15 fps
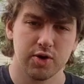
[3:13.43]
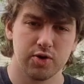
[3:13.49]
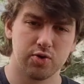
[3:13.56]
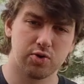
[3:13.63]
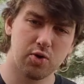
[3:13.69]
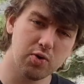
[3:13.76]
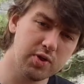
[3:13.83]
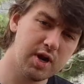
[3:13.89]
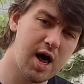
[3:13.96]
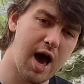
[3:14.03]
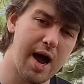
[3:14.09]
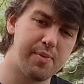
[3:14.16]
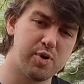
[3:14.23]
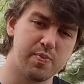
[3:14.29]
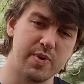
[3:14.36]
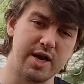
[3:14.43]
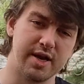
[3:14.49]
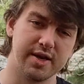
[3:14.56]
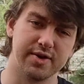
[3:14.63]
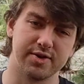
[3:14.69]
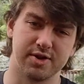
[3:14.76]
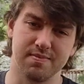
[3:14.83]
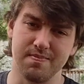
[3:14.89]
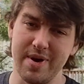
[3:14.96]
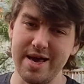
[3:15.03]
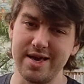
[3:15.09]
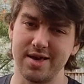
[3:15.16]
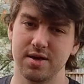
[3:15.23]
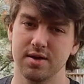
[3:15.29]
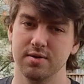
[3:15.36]
Your goal in a hybrid meeting is to
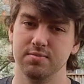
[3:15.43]
make